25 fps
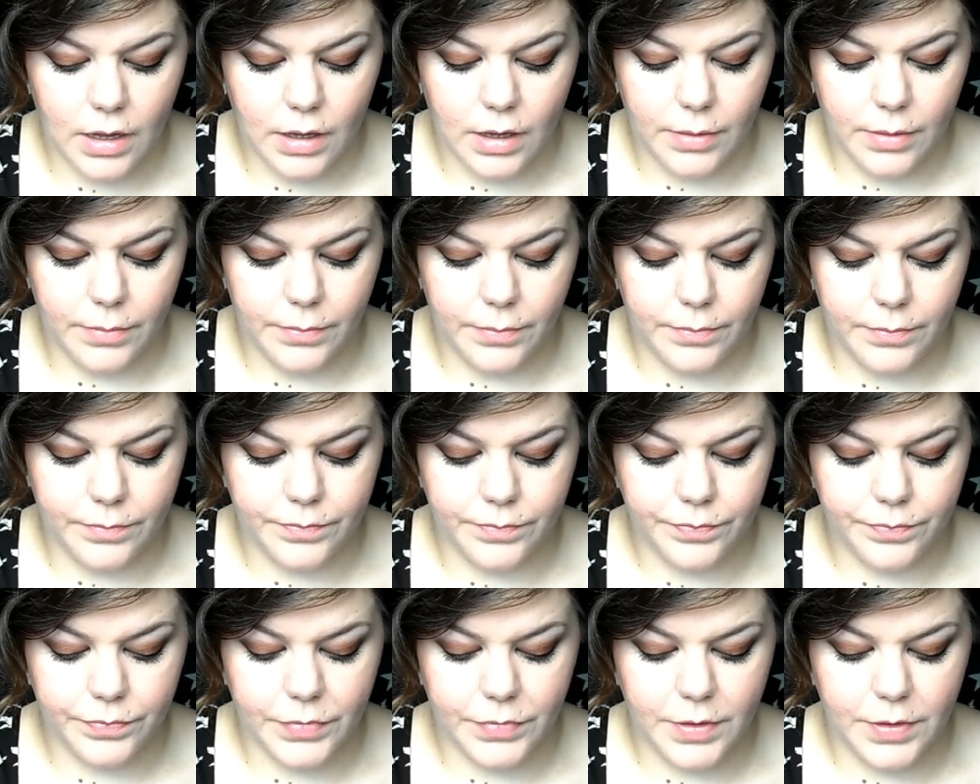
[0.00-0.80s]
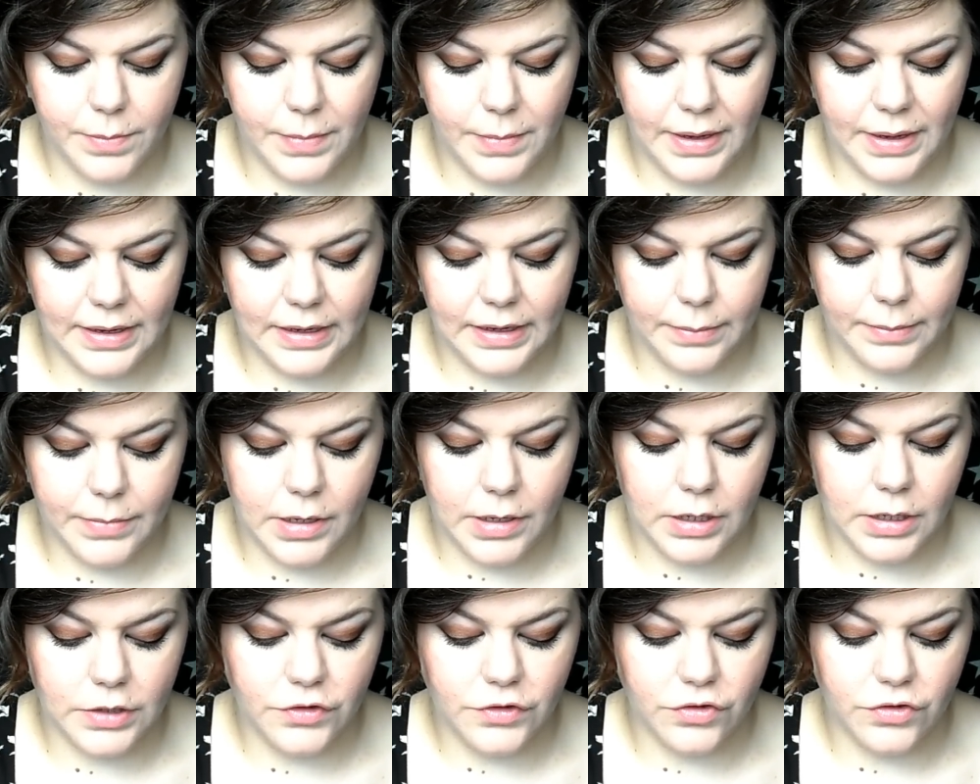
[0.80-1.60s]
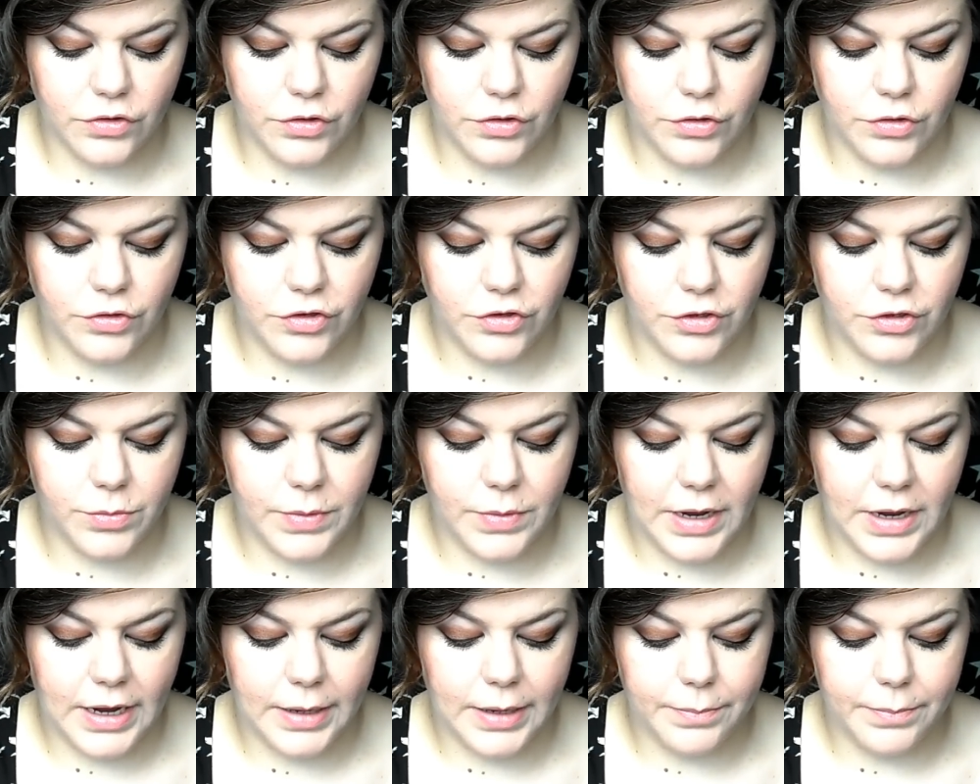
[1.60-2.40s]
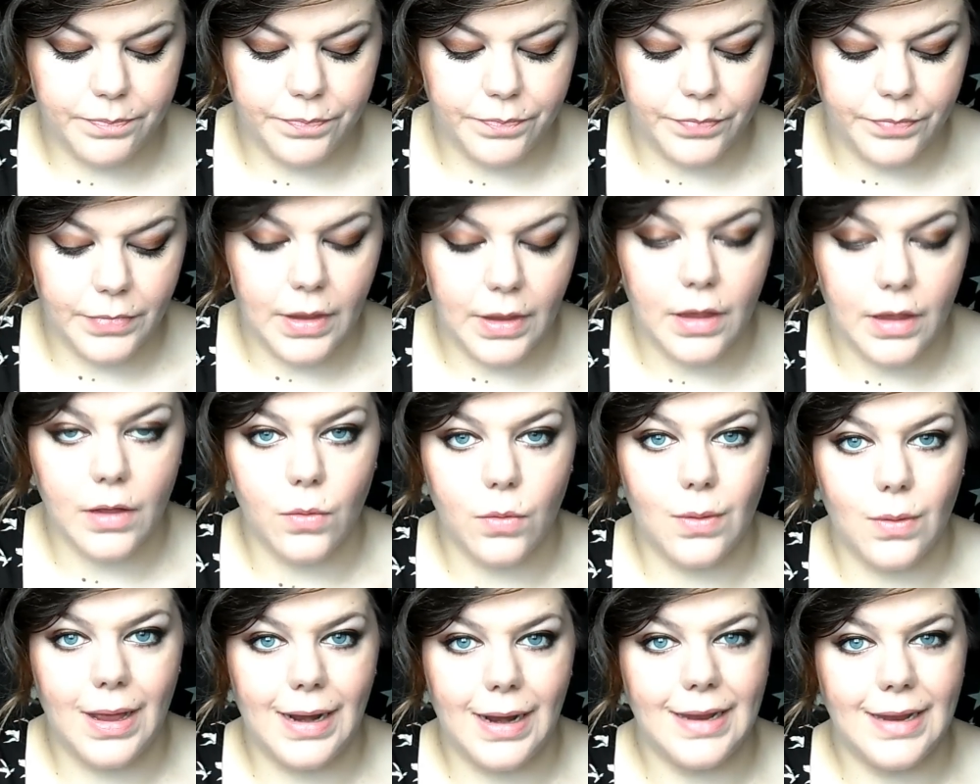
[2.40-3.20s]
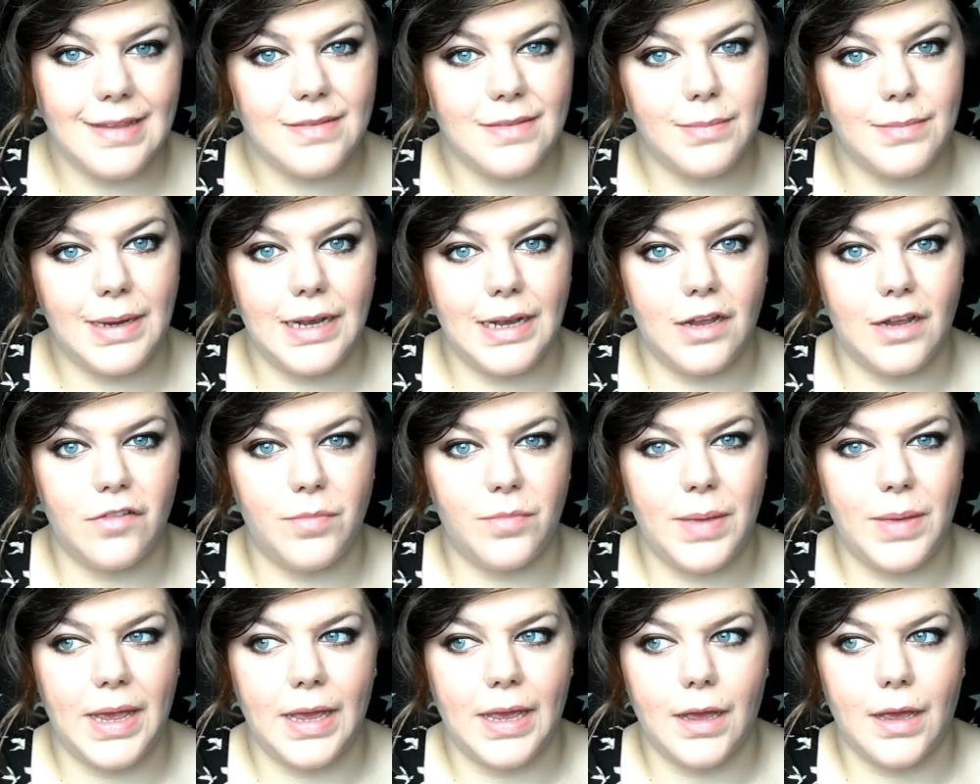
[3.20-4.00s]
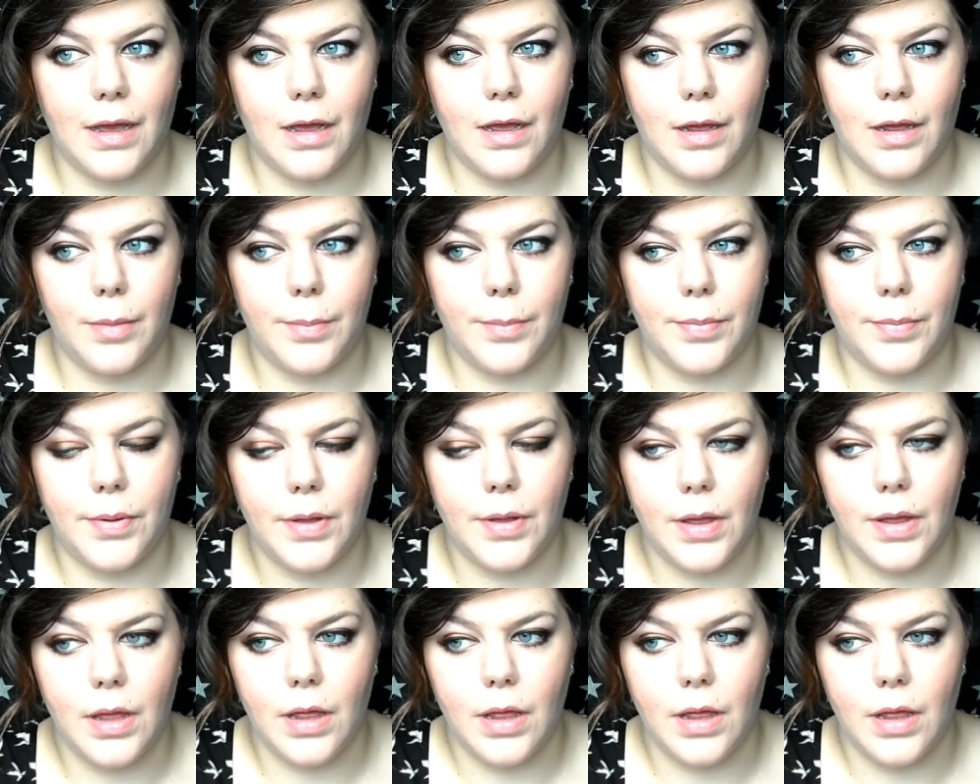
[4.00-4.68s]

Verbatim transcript: Um, the meaning behind your YouTube name? Well, it's me, love makeup.